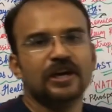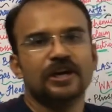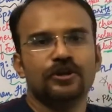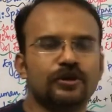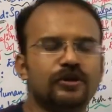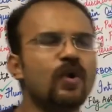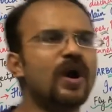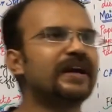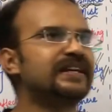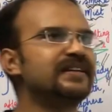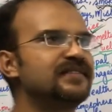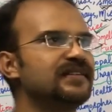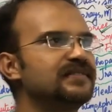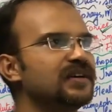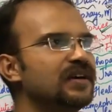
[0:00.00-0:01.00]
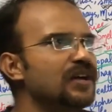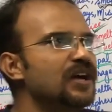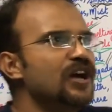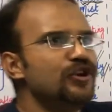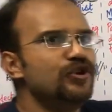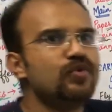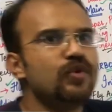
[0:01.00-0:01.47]
What is it, sir?
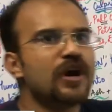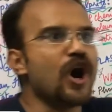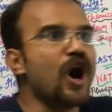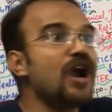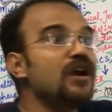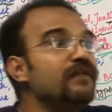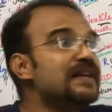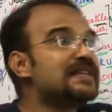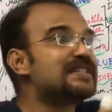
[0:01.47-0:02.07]
You are always